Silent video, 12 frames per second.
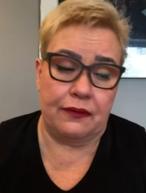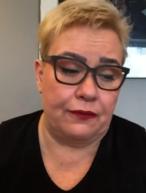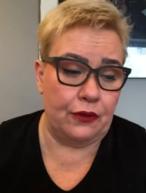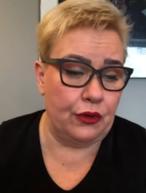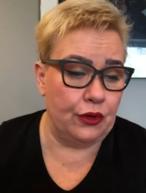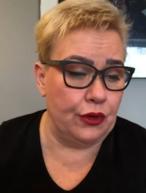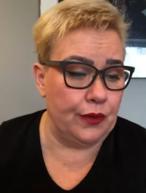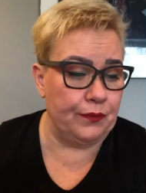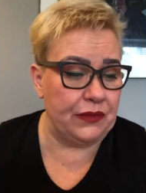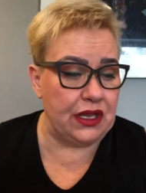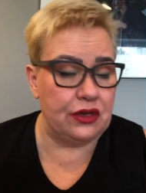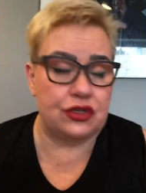
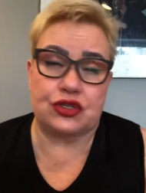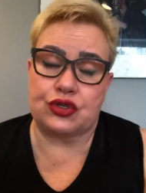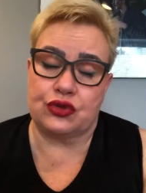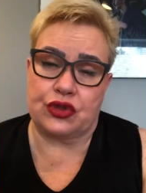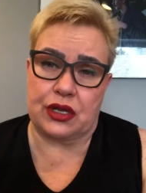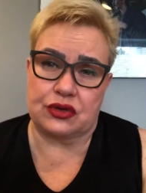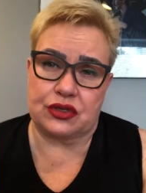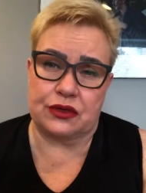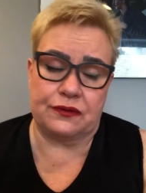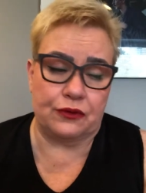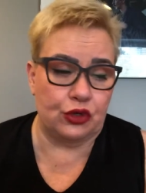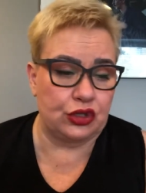for years
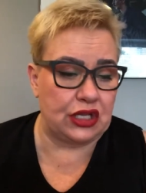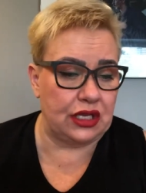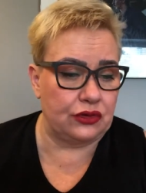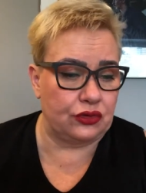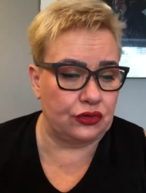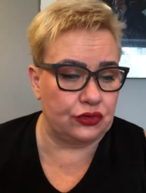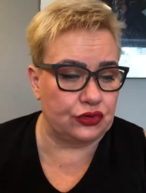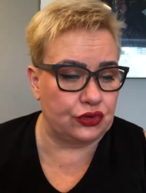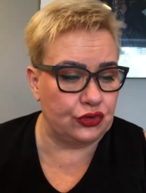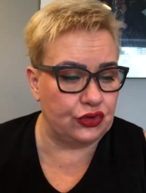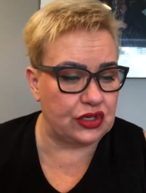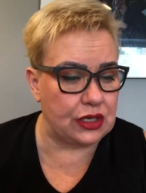2014 to
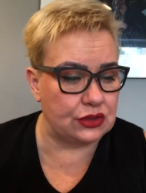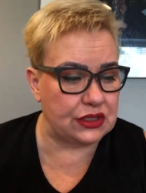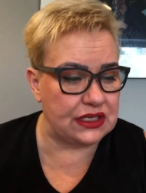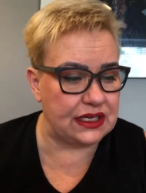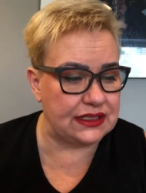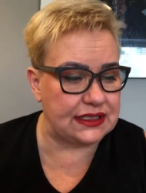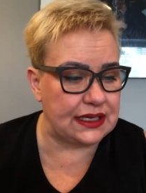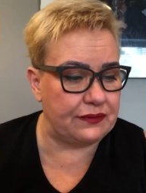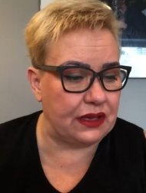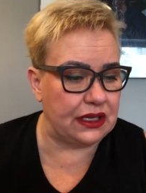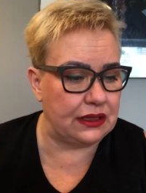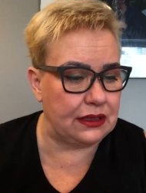
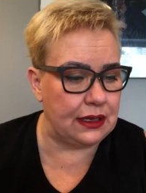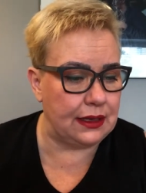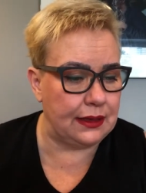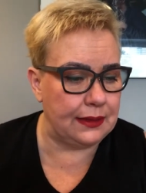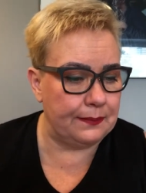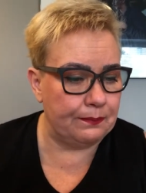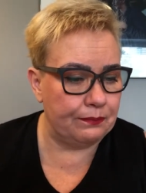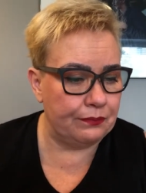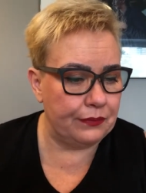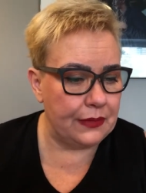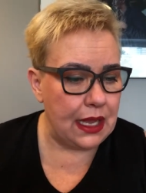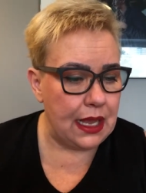2017.
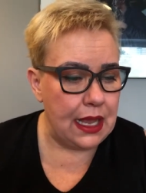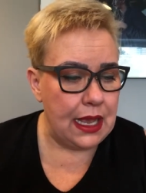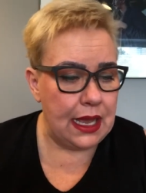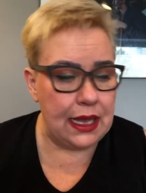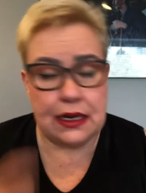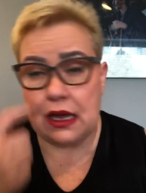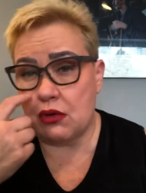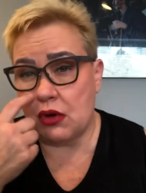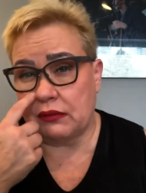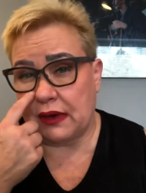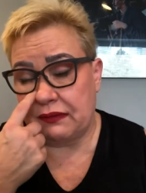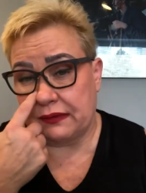And
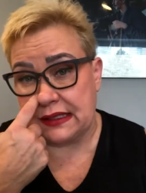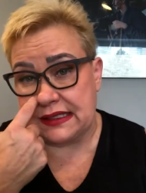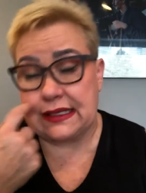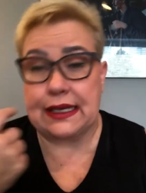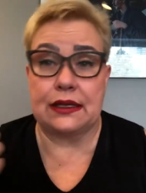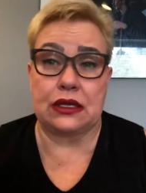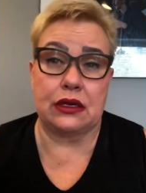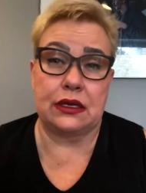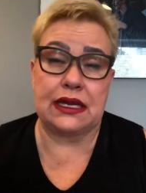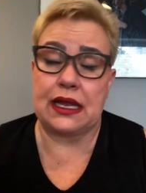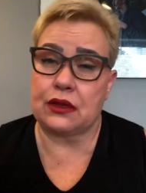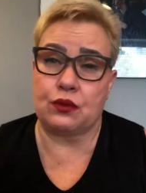our reference center
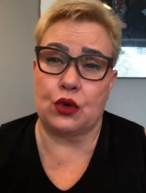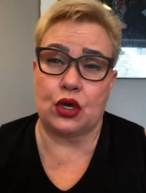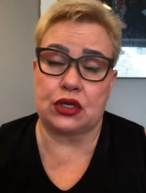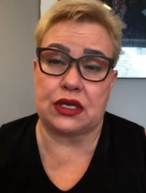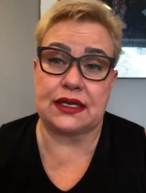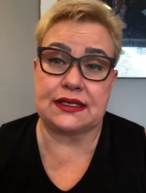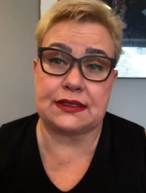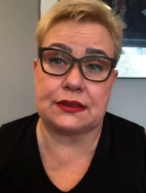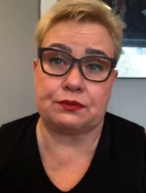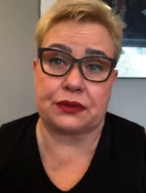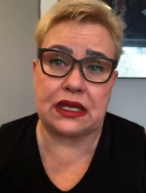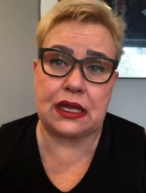network
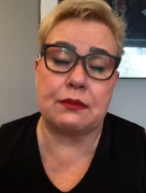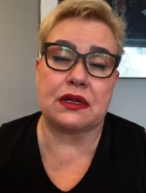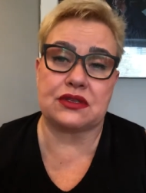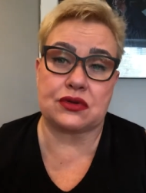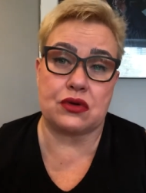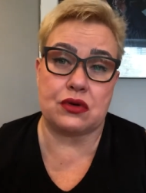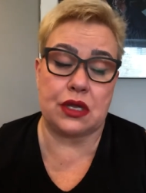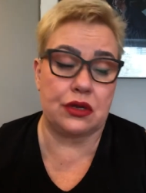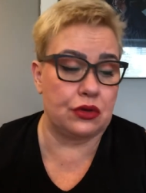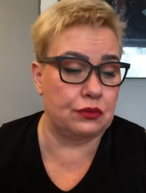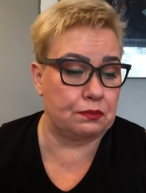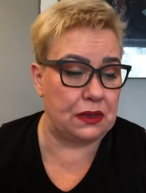is pretty much
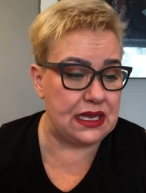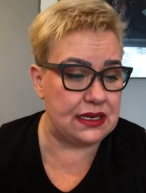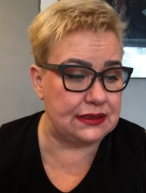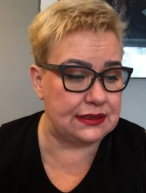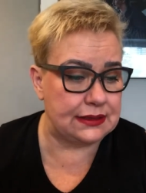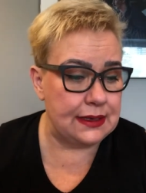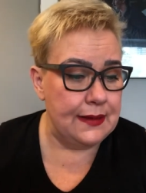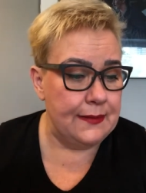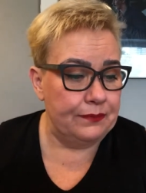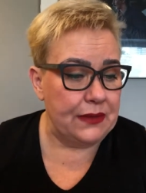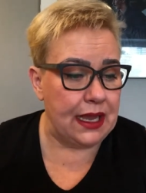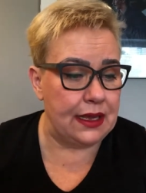going on place,
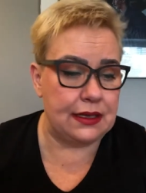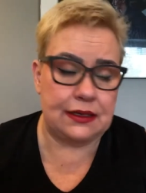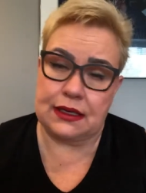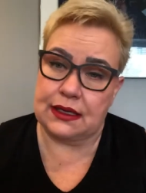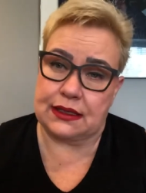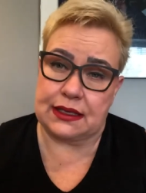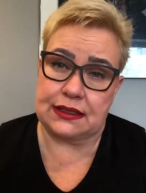and it